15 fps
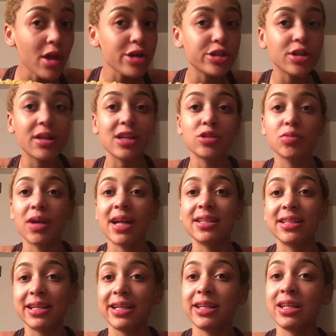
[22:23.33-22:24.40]
So that's what I
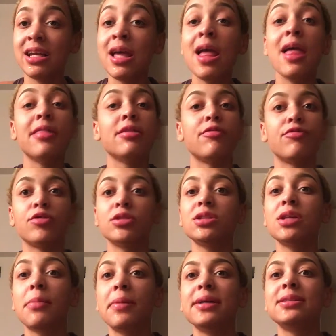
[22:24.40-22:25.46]
did. The first
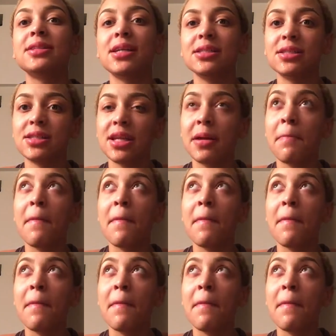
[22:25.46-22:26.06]
time I tasted it,